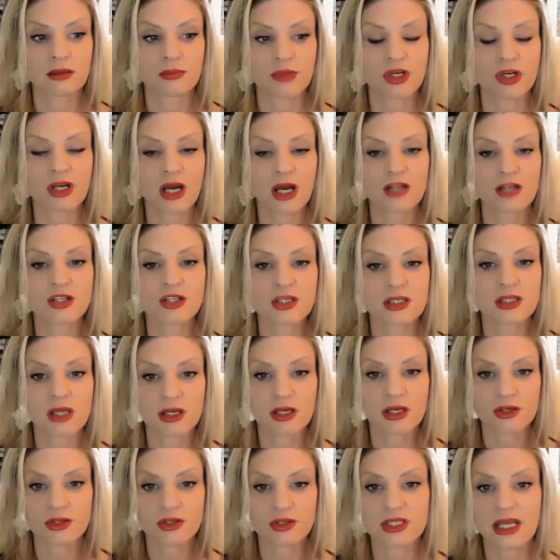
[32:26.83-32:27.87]
but not just
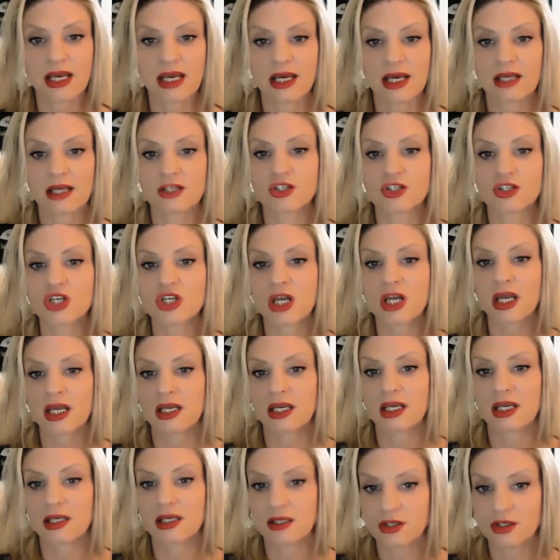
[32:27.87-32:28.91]
understand,
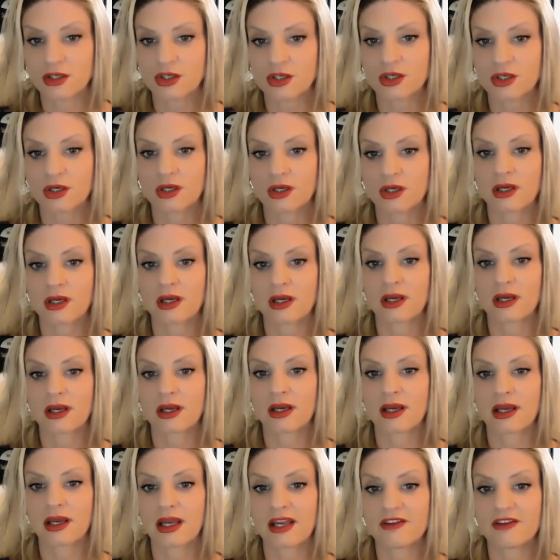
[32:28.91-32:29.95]
change
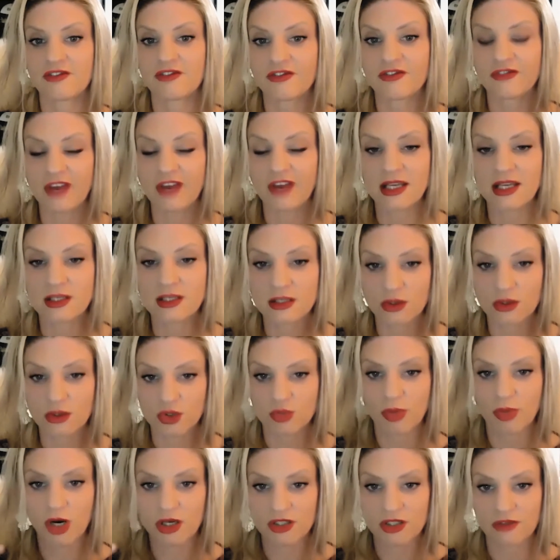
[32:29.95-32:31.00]
and face those
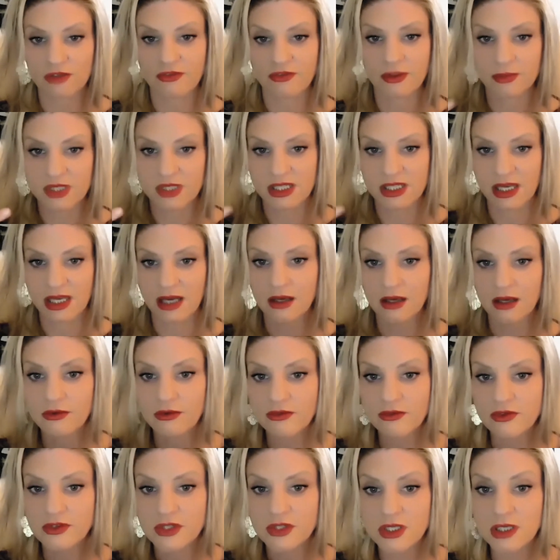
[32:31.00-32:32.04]
parts of
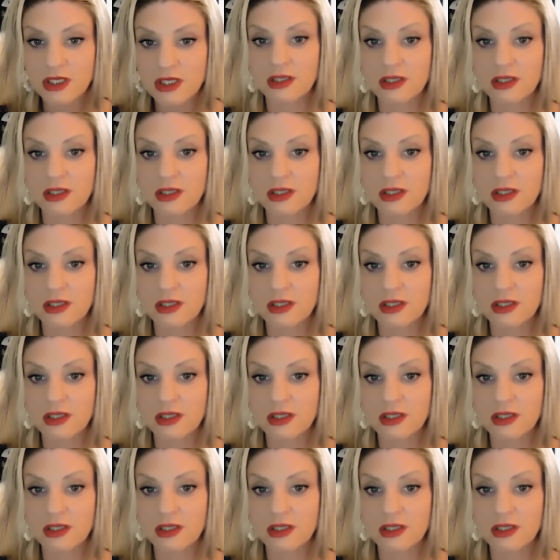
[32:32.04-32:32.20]
themselves